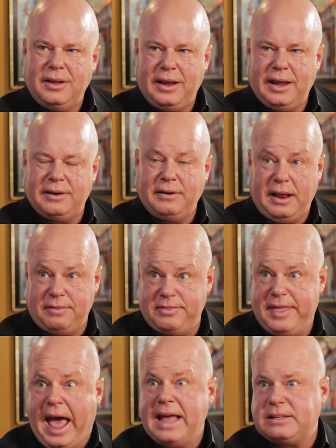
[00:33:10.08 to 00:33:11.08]

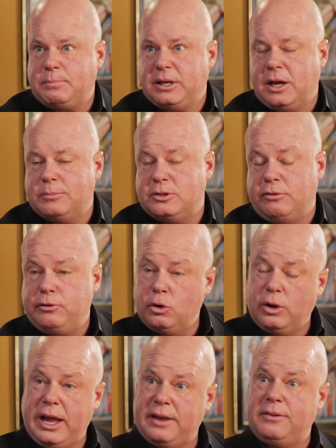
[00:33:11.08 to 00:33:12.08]
And that becomes their
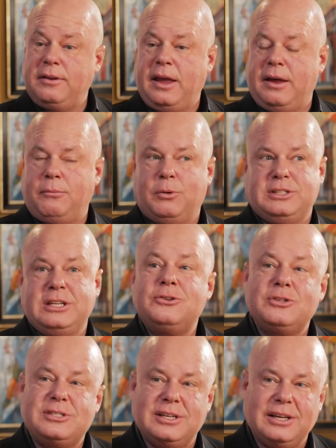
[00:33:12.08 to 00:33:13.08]
fuel. And what's
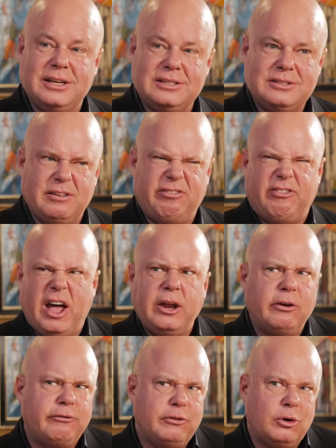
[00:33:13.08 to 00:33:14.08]
interesting is the
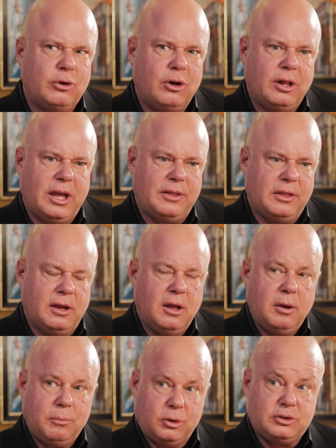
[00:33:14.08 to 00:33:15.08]
fighter fuel and the
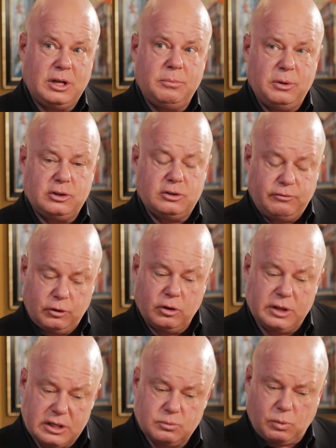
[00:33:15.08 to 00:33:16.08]
personal ambition
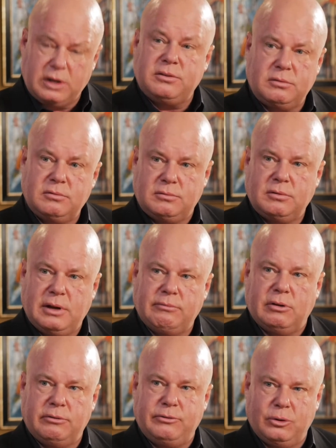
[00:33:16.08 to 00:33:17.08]
fuel is one
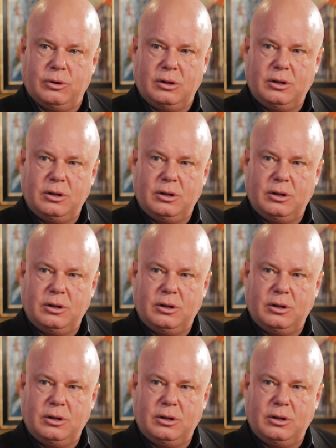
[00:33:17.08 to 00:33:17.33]
level of fuel.